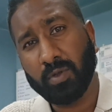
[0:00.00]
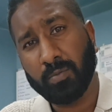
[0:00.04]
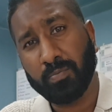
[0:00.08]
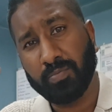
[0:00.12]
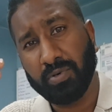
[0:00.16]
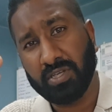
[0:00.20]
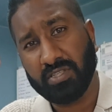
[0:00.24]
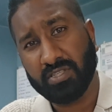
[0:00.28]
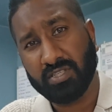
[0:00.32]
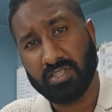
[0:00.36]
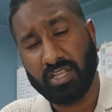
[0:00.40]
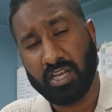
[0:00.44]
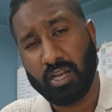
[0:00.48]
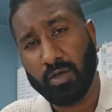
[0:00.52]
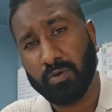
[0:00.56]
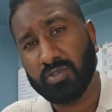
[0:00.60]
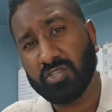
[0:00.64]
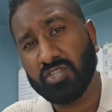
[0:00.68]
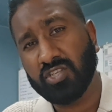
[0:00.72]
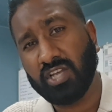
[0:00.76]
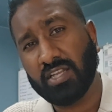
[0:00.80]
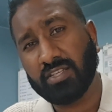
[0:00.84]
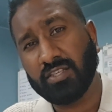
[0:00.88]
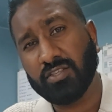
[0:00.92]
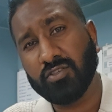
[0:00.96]
person that I was
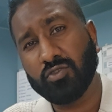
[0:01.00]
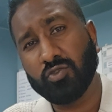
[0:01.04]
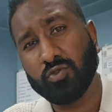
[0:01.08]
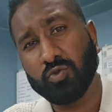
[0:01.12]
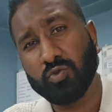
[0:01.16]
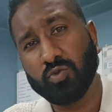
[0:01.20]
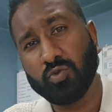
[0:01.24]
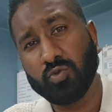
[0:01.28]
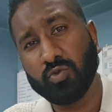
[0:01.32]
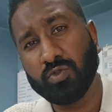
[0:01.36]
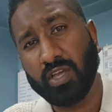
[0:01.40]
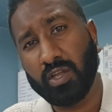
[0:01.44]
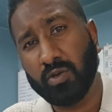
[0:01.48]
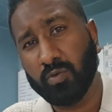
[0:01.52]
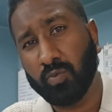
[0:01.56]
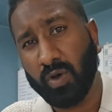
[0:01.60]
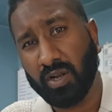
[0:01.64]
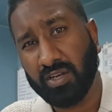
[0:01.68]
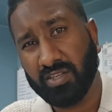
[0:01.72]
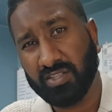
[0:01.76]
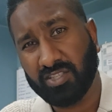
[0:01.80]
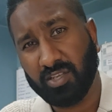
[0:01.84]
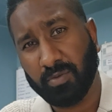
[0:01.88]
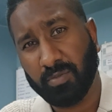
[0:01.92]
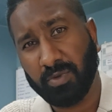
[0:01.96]
chatting to that
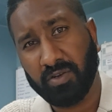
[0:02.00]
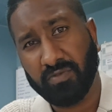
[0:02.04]
wanted some